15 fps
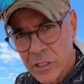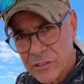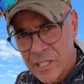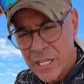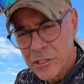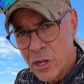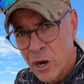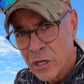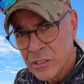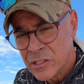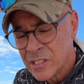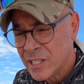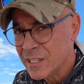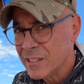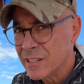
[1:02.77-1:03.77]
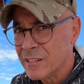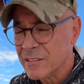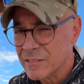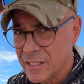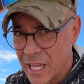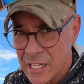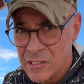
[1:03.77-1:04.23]
at 10 yards,
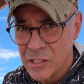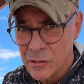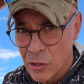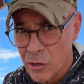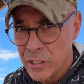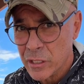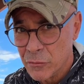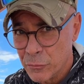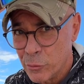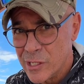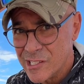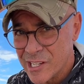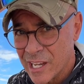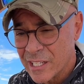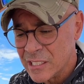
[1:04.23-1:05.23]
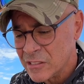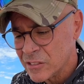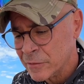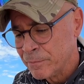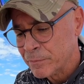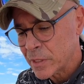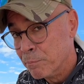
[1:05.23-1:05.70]
that is a target of 3 seconds.